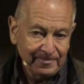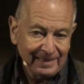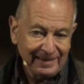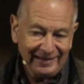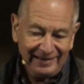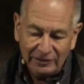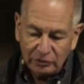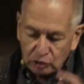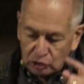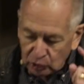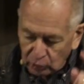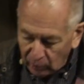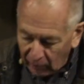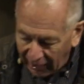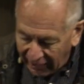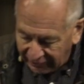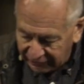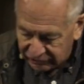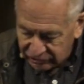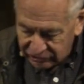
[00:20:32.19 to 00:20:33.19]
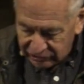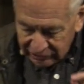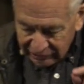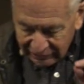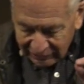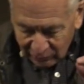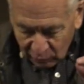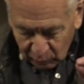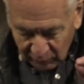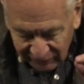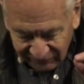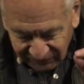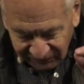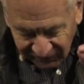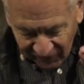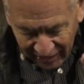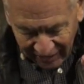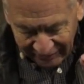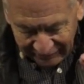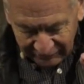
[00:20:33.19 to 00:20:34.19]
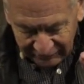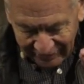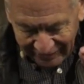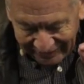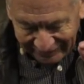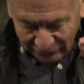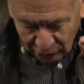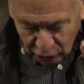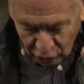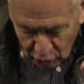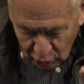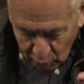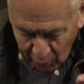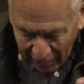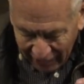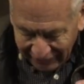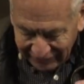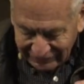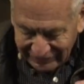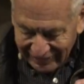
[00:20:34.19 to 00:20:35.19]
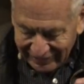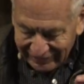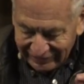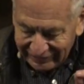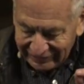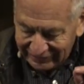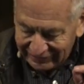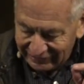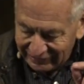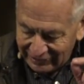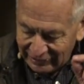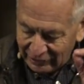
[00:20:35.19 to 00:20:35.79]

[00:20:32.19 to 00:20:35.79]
In Christ, we find a new identity.